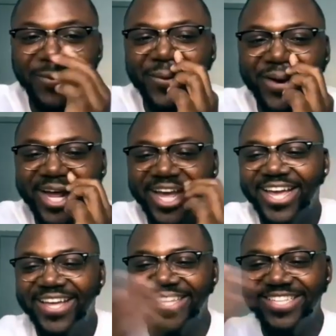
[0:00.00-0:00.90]
Like, right.
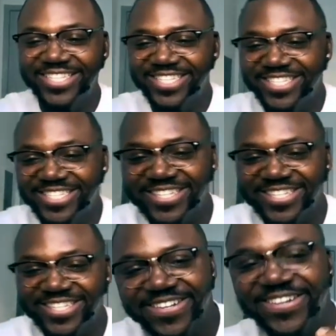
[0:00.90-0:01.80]
Just,
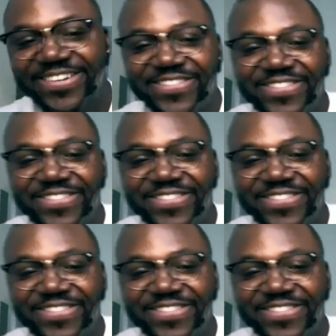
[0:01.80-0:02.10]
yeah.